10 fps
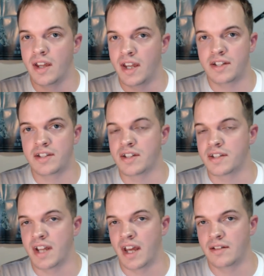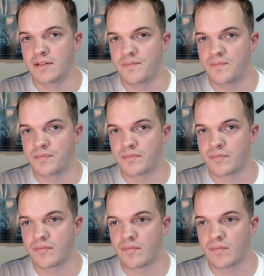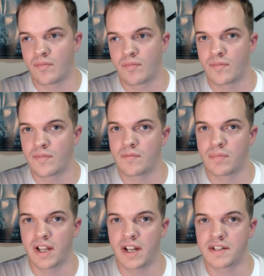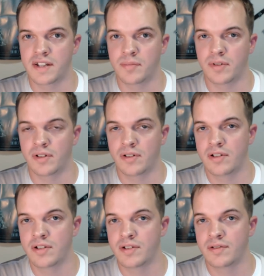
it's just dead. Plain and simple.